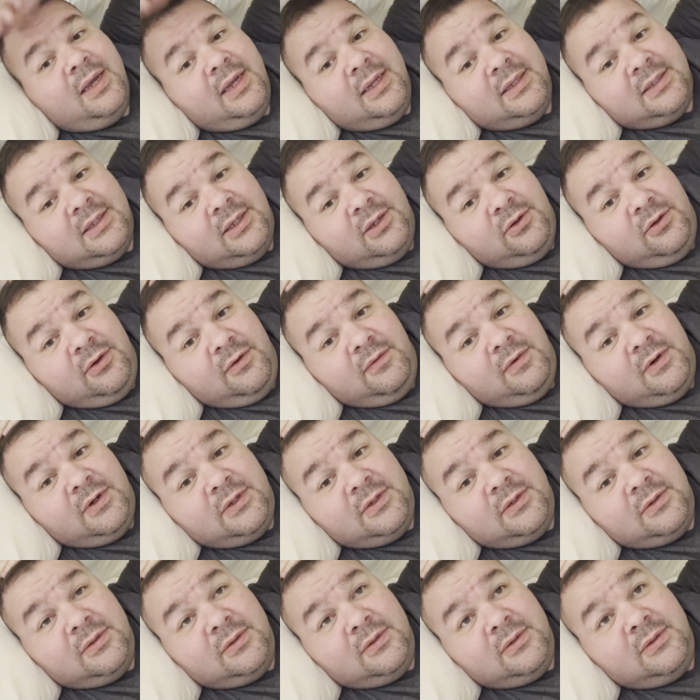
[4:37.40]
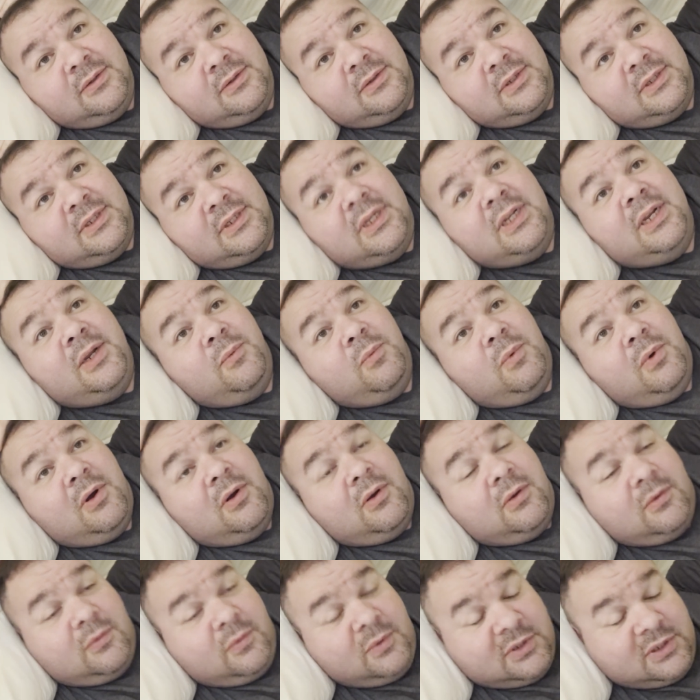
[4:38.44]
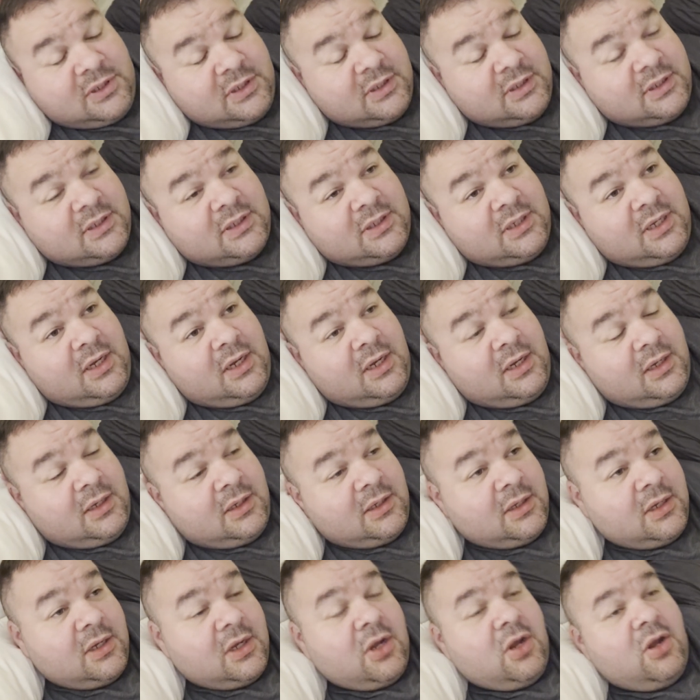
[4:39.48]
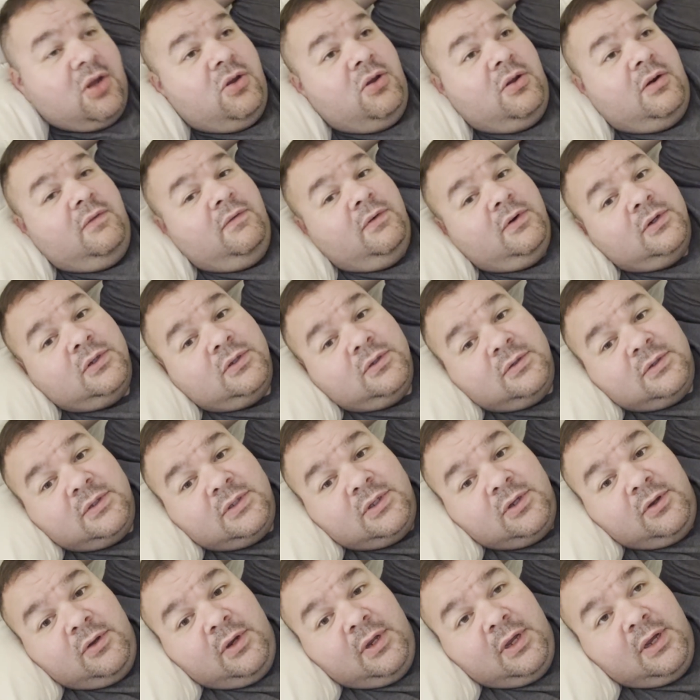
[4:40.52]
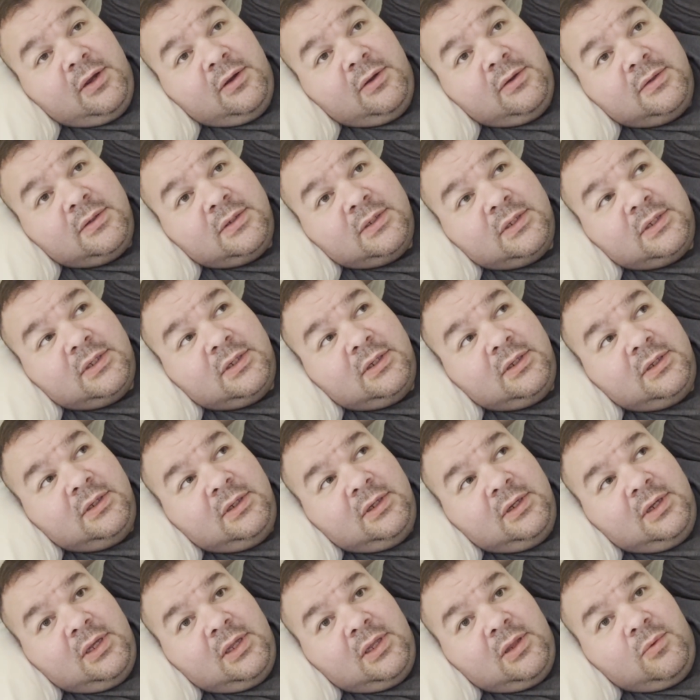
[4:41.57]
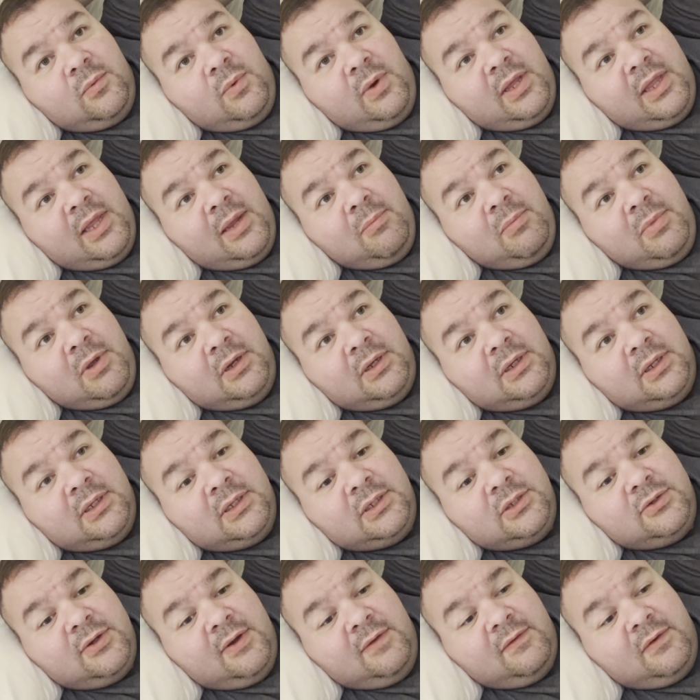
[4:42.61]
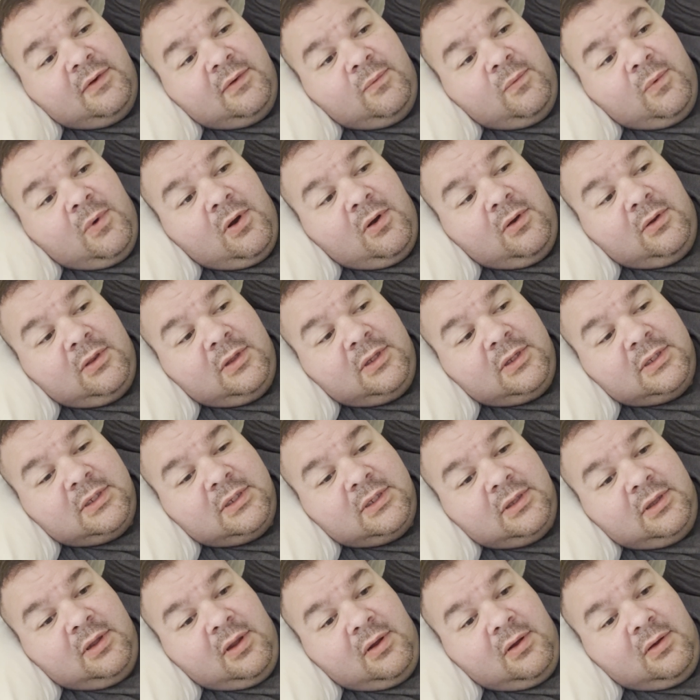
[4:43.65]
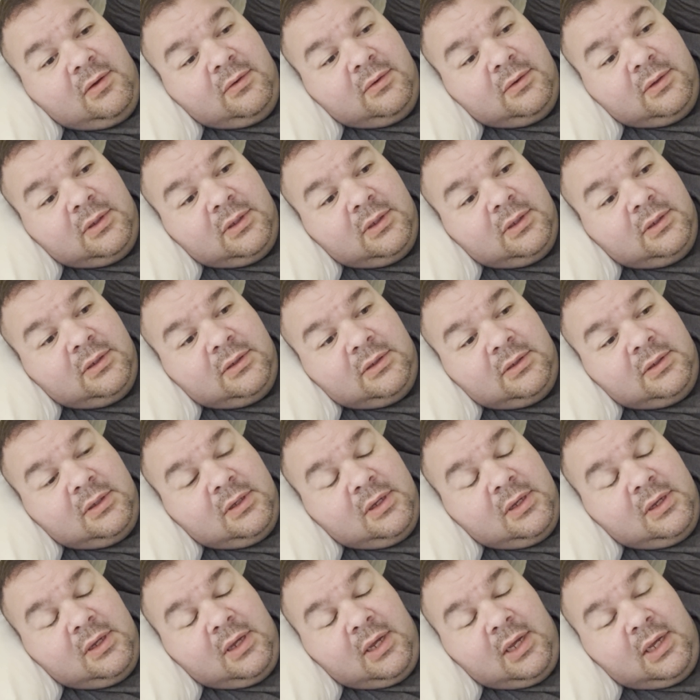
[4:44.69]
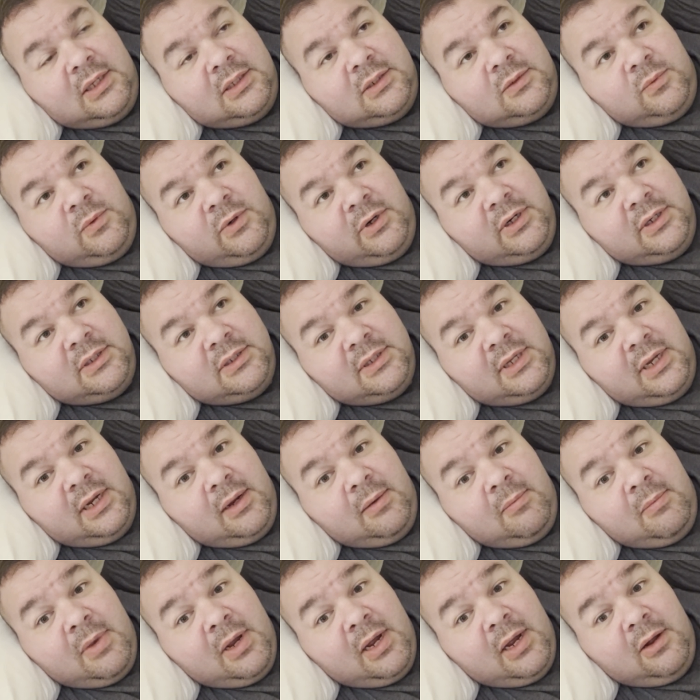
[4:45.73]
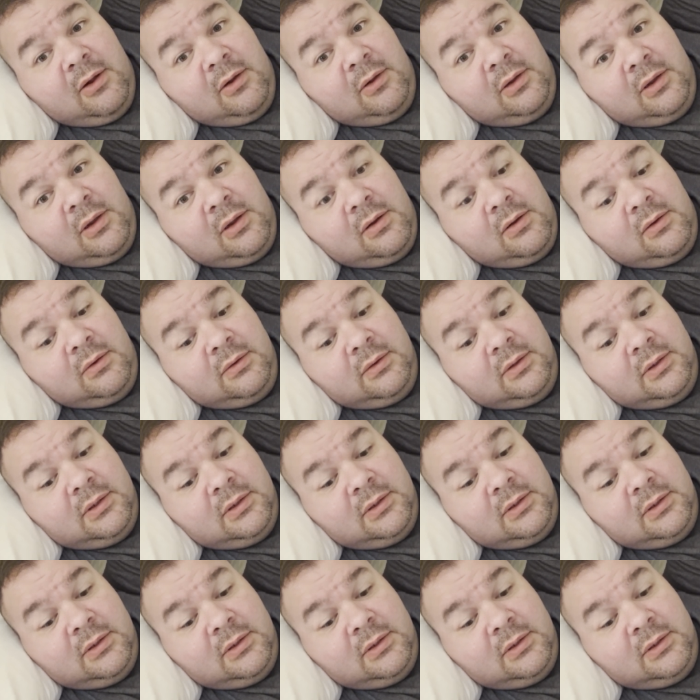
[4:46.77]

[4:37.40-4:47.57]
it's at Universal City Walk, which is Universal Studios. The way they built it is you have to walk this long. I swear it's like a mile long